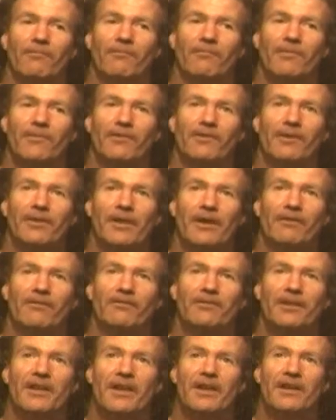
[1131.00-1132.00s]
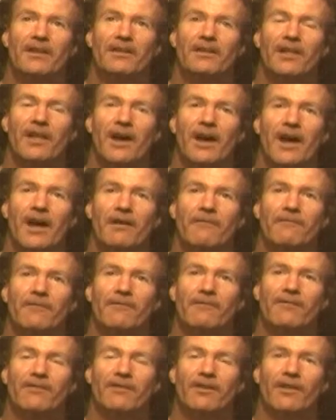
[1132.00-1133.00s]
Staying Alive
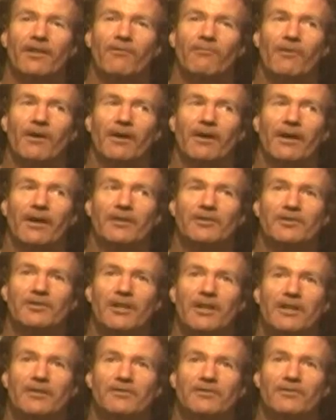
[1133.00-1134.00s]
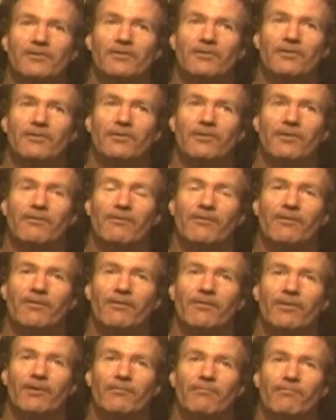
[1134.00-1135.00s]
is another one got changed too. There was
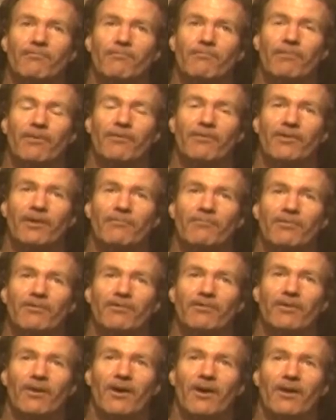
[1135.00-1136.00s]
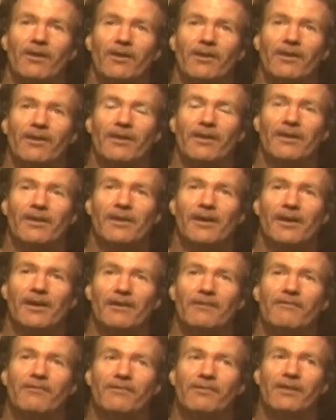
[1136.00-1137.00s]
some song.
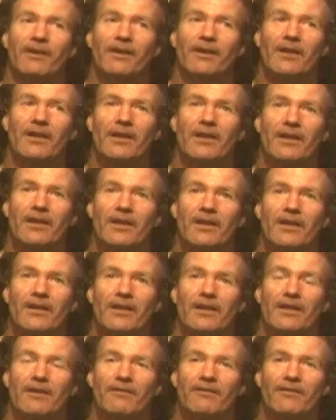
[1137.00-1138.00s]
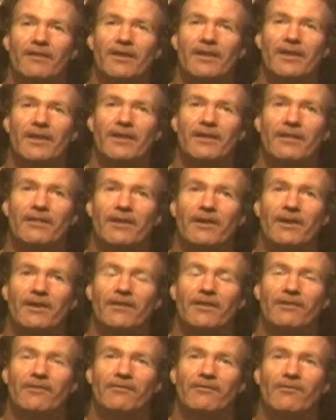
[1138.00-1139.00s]
It was like instead
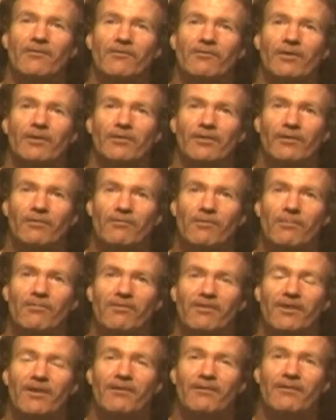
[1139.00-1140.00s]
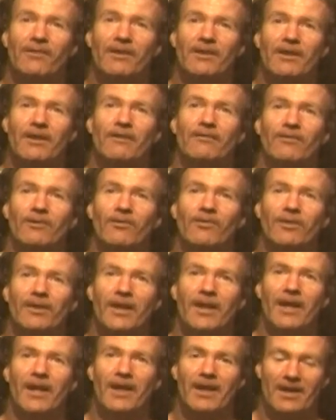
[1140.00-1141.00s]
the group says it's
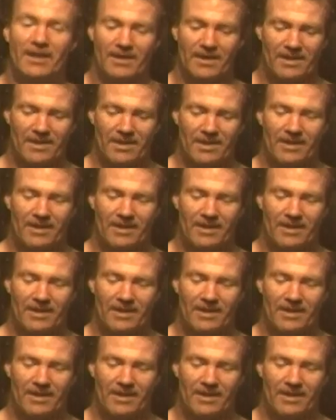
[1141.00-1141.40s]
okay.